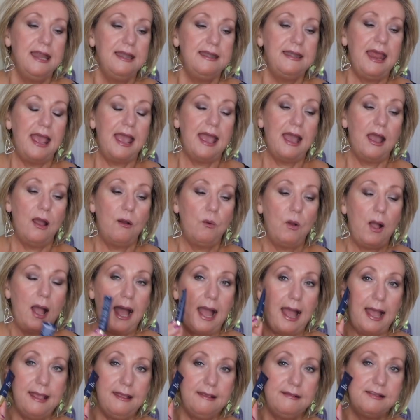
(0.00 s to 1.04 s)
Now,
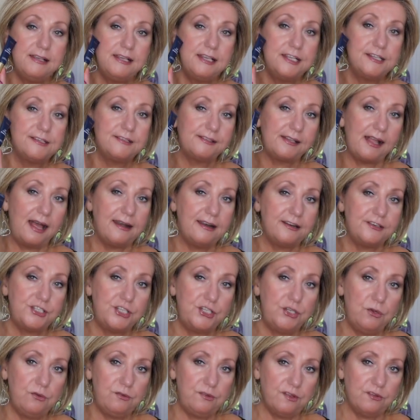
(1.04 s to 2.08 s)
I started
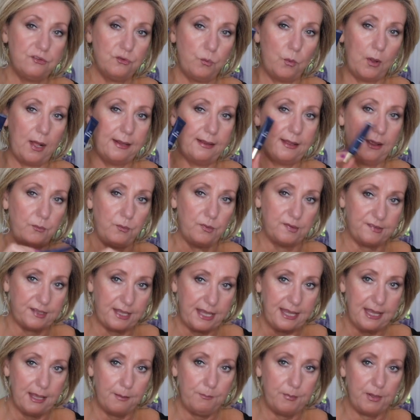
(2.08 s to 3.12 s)
to use this while I was
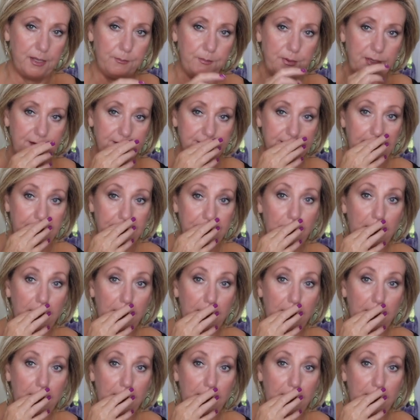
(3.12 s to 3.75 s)
camping because I